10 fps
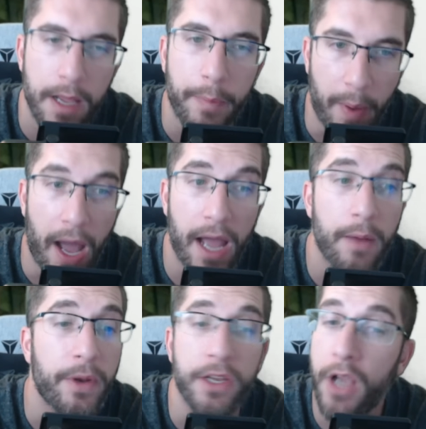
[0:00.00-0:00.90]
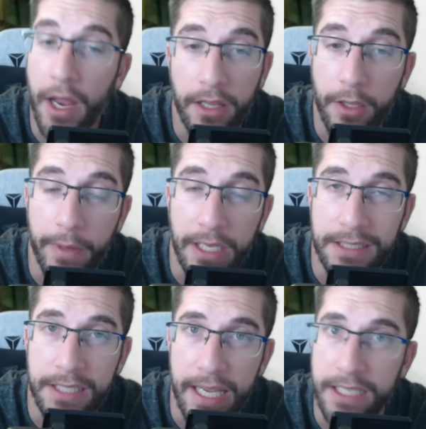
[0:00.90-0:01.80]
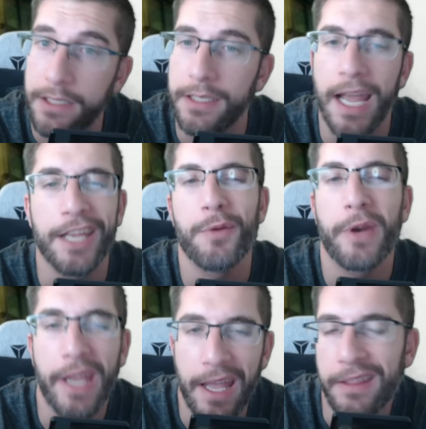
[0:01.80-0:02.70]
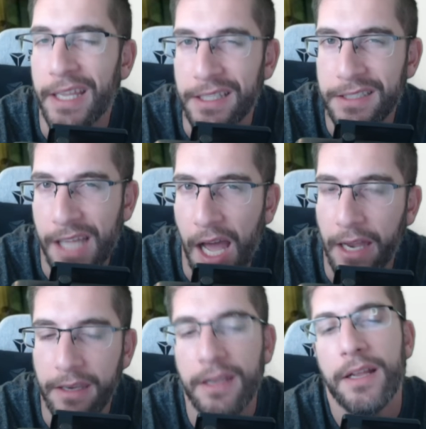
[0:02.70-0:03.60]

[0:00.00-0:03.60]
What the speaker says: But when you're kind of doing a season and you want to get things done,